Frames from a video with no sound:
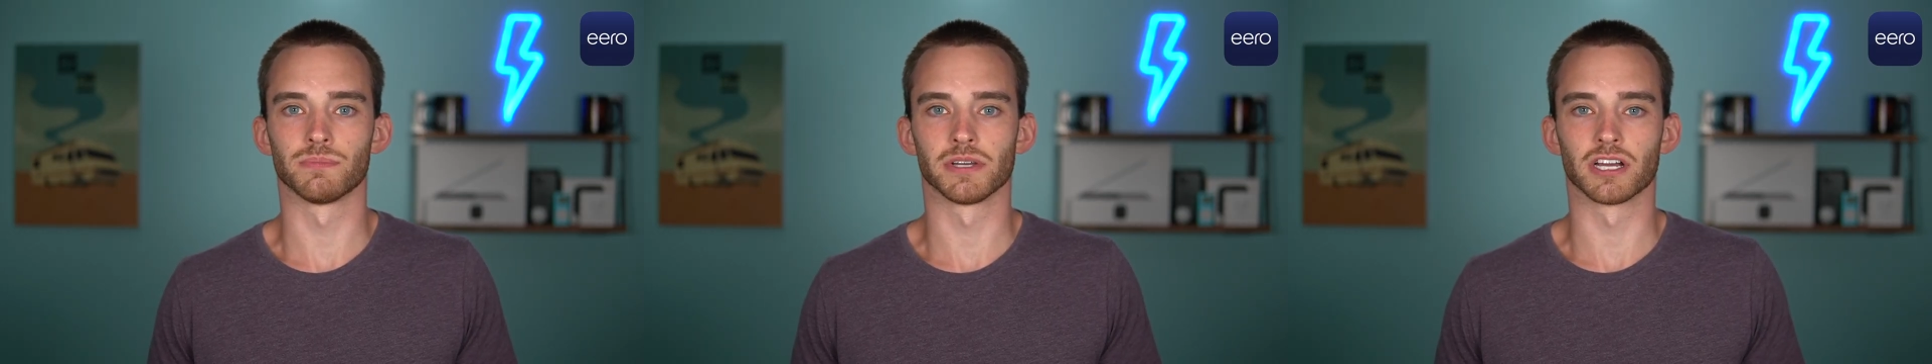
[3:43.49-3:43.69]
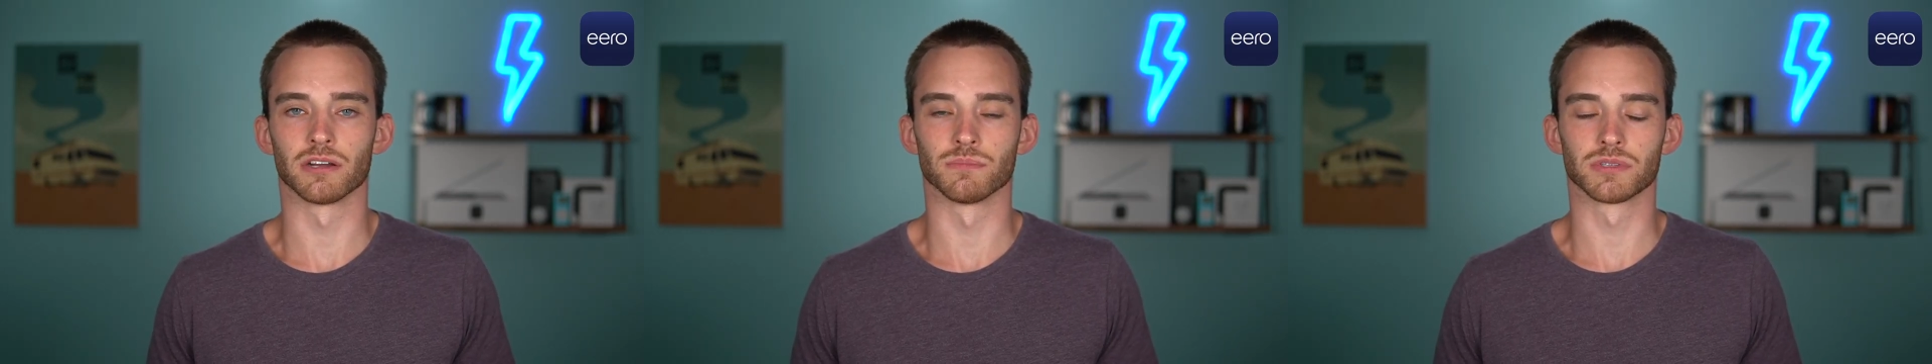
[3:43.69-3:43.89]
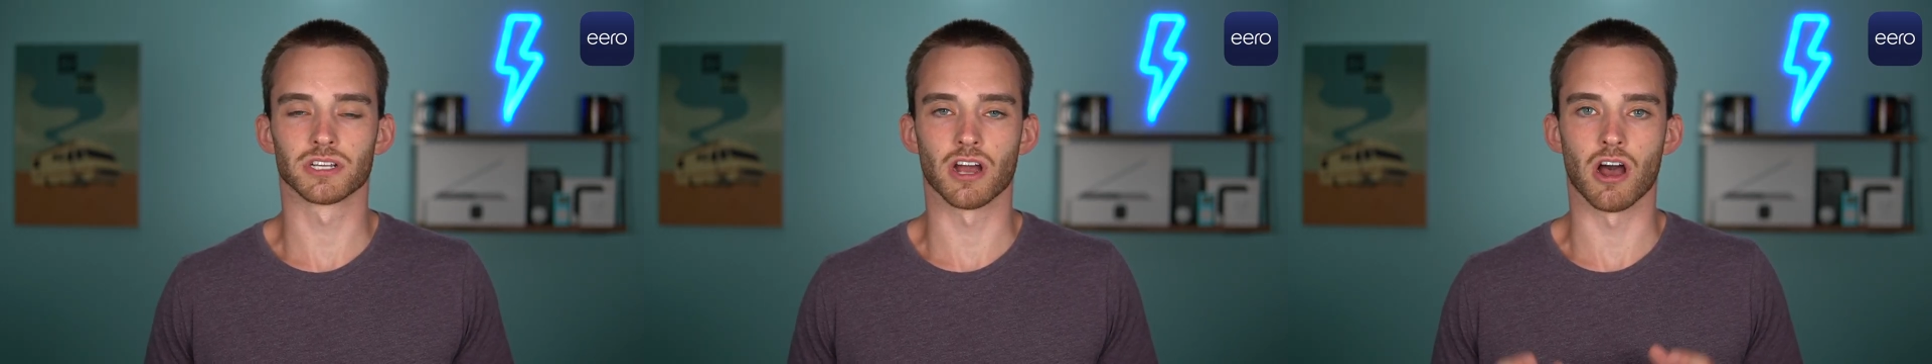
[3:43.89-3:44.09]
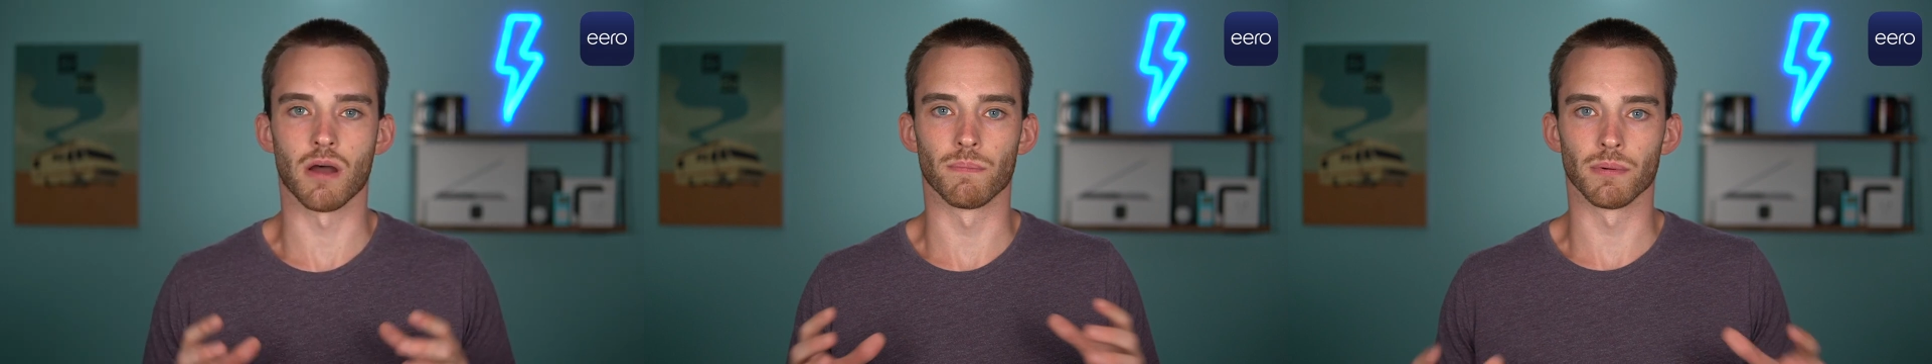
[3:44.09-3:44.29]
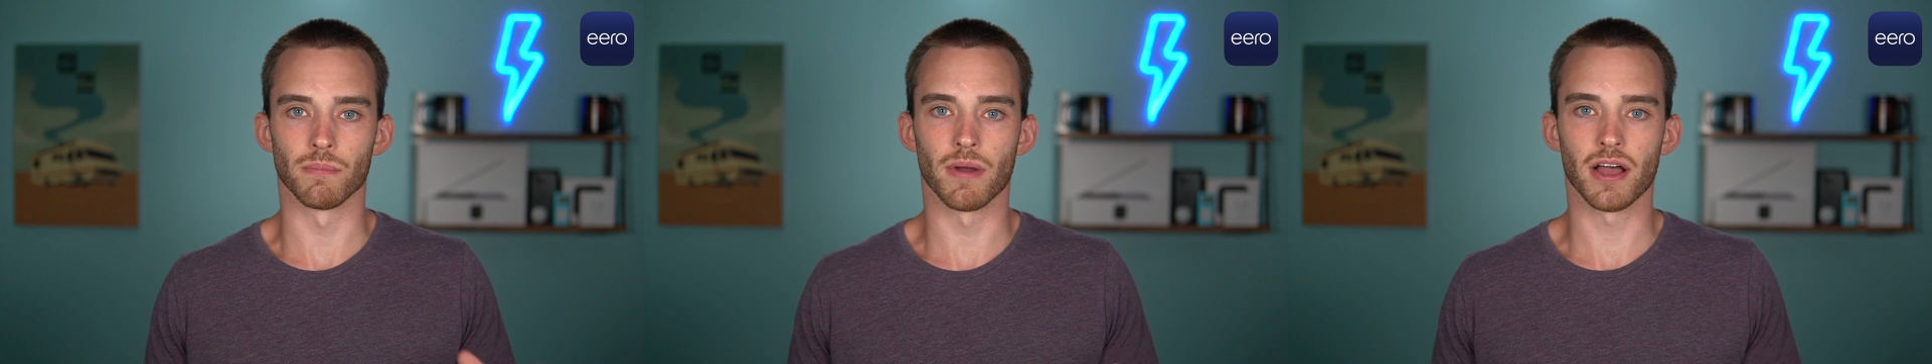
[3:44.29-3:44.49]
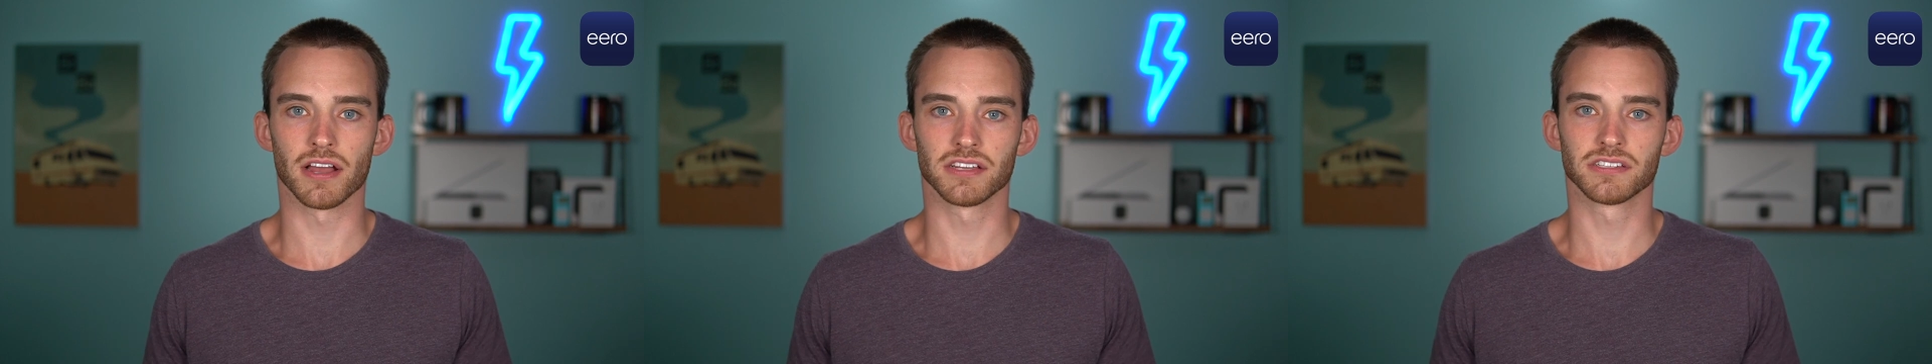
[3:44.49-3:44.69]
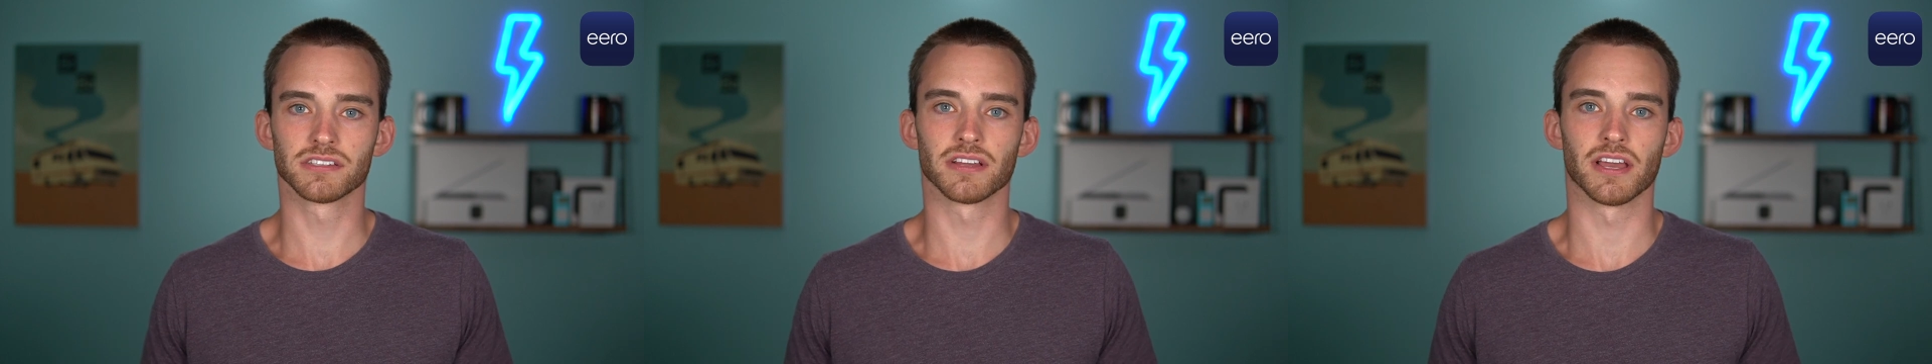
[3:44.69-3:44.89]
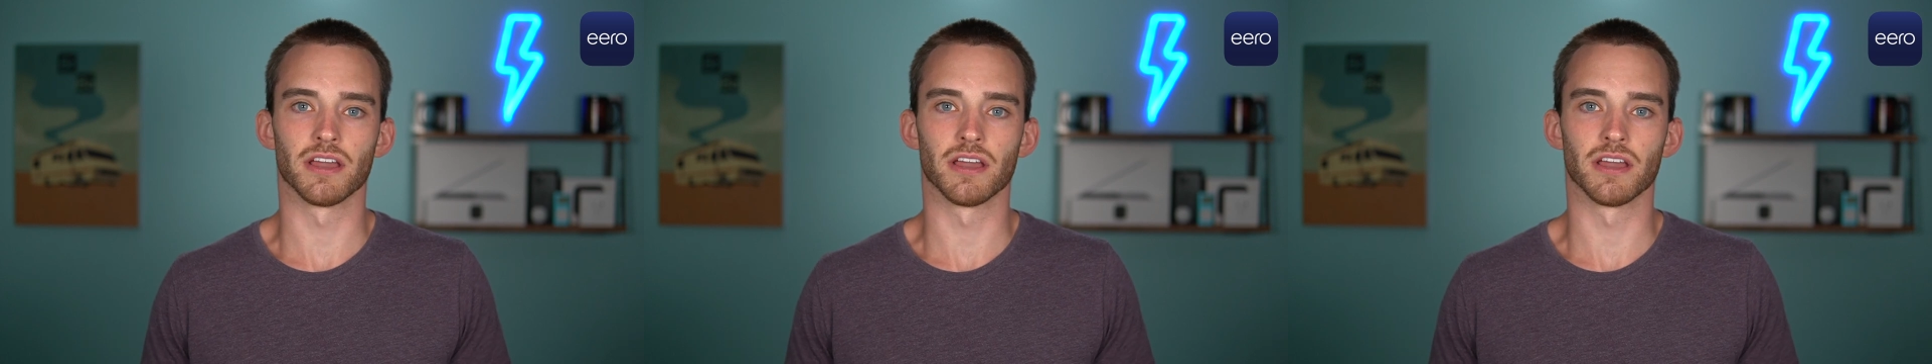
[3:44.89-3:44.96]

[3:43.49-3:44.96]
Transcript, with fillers: becomes compromised,